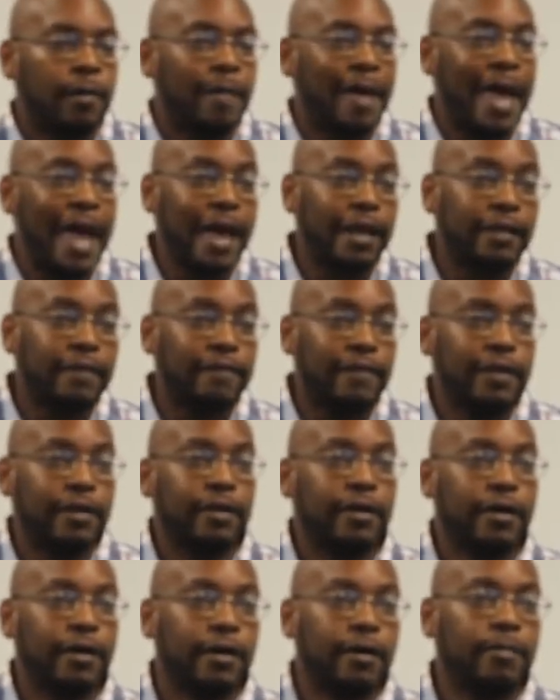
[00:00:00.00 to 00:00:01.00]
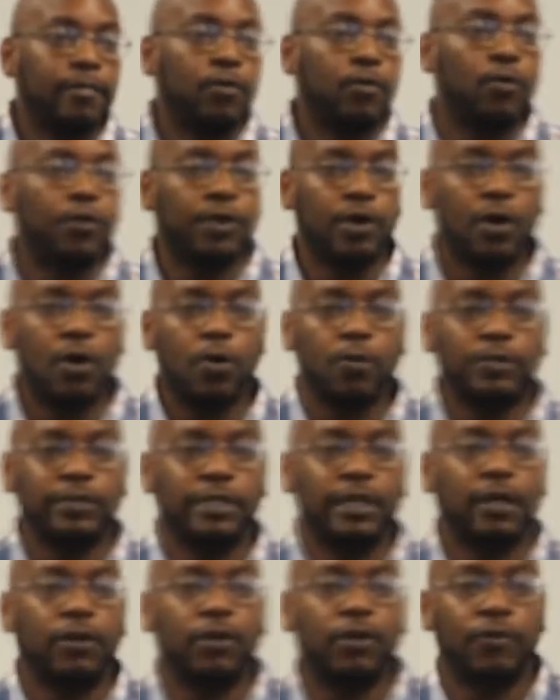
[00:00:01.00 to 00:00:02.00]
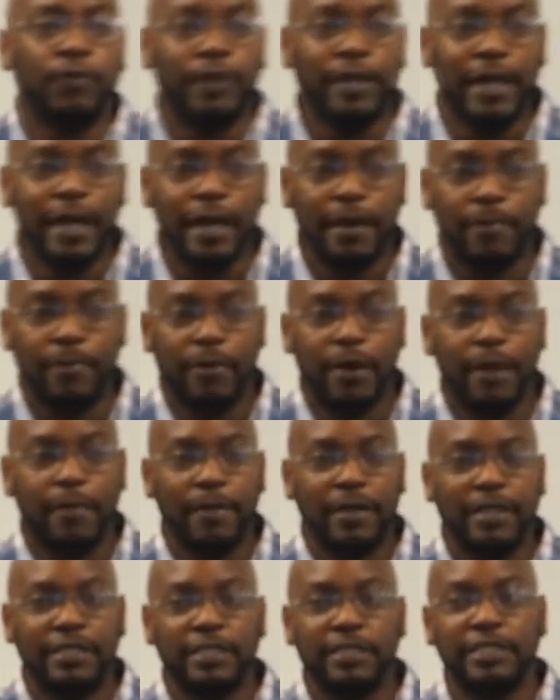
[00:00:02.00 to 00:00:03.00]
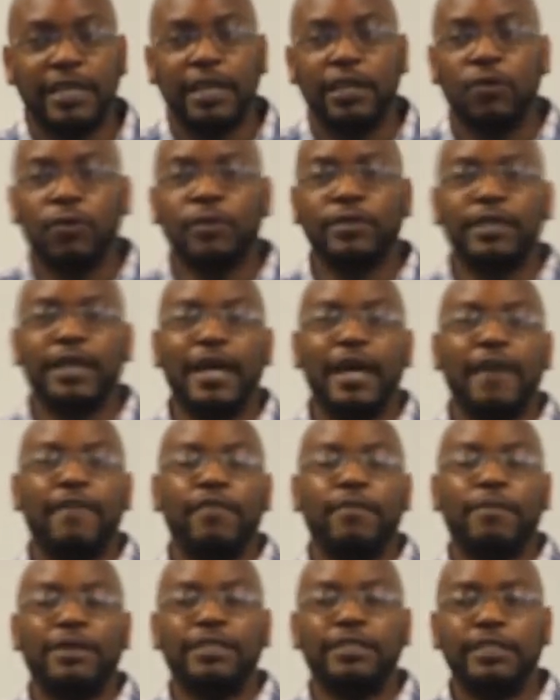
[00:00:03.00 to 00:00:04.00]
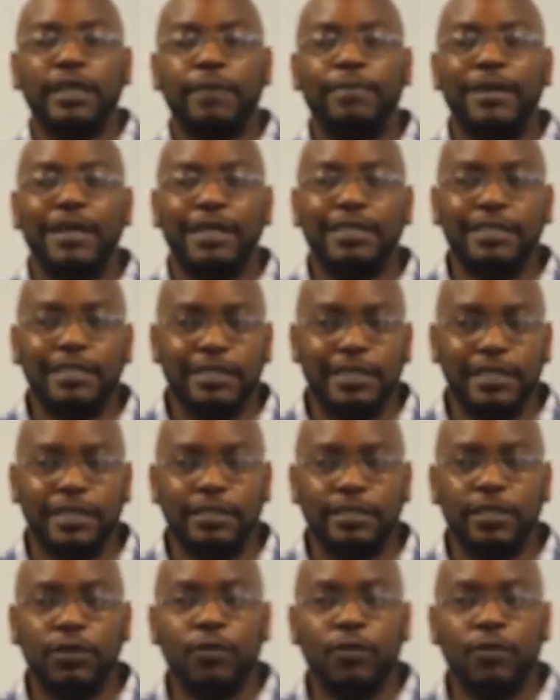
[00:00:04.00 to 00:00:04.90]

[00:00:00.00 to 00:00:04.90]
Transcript: active income or your wholesale or rehab properties is that you want to have them in separate entities.